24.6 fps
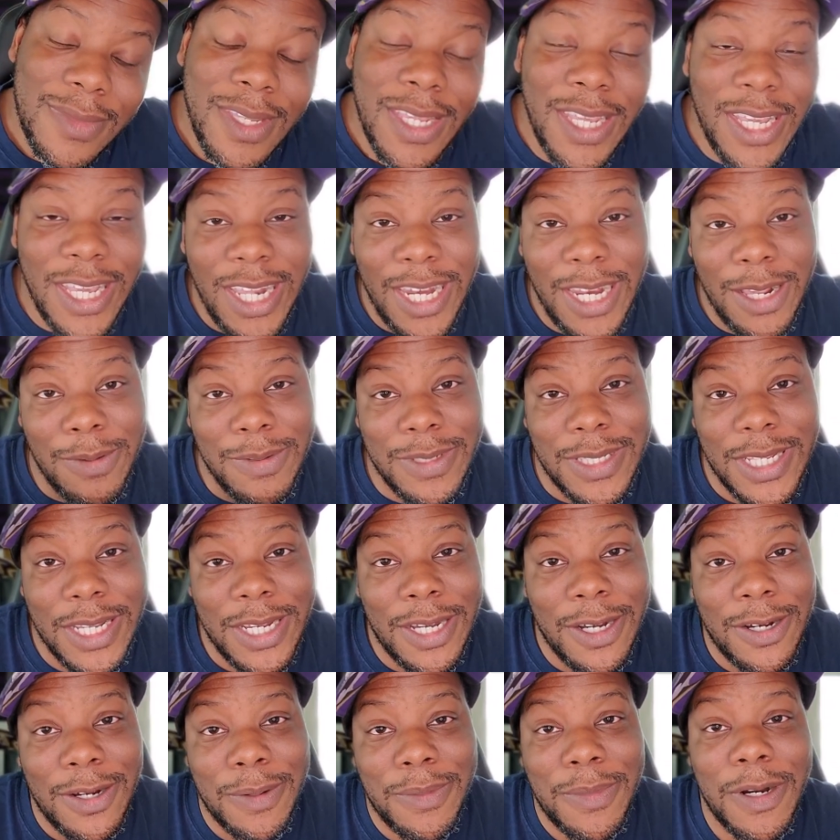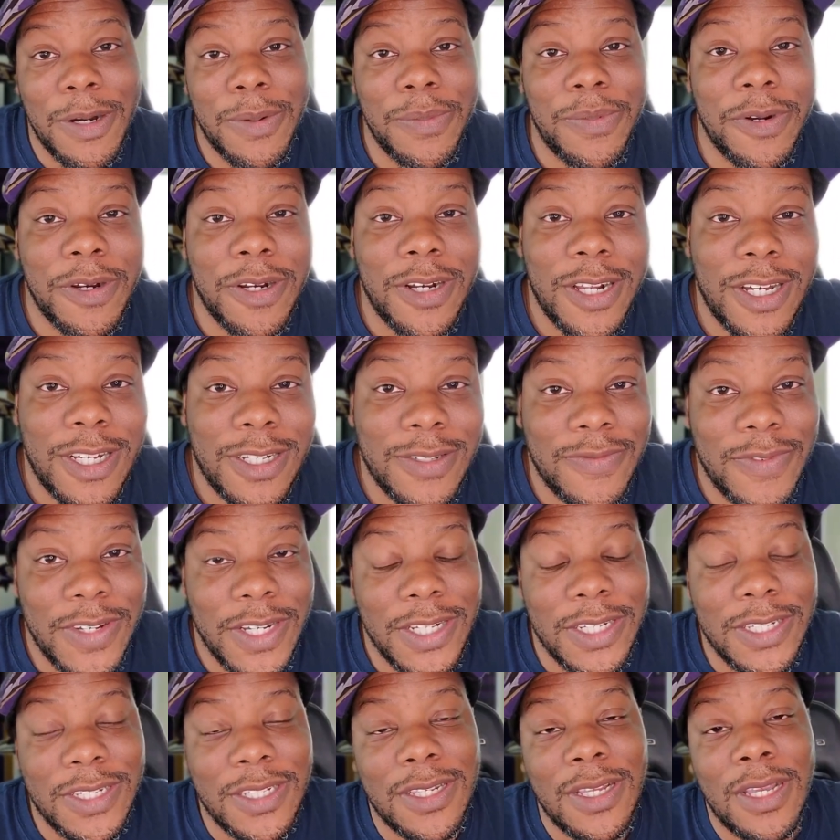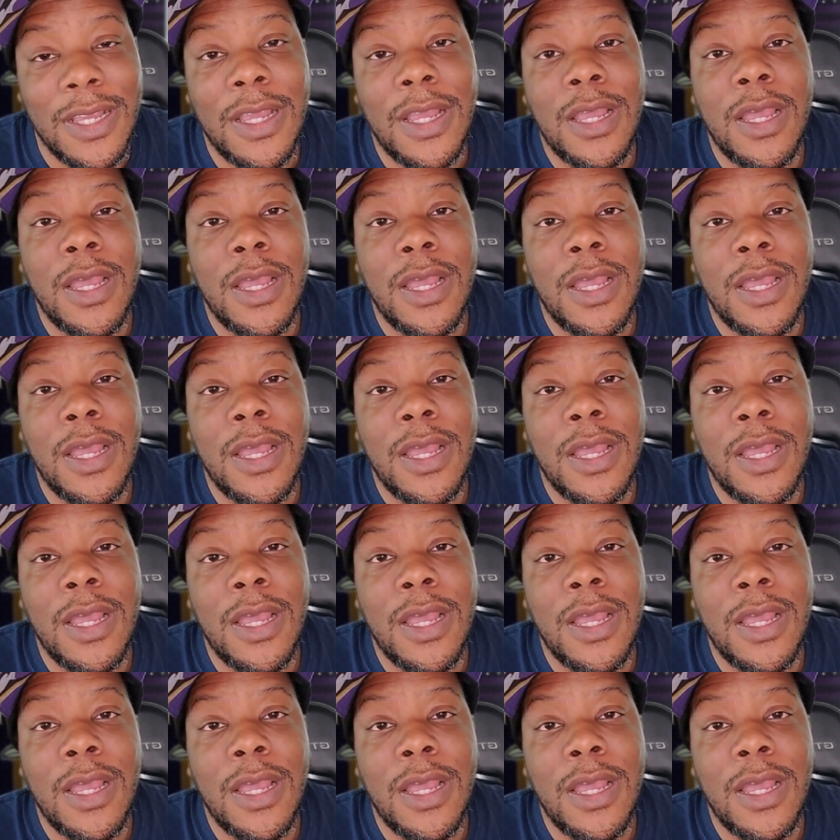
And it was a home opener in Las Vegas.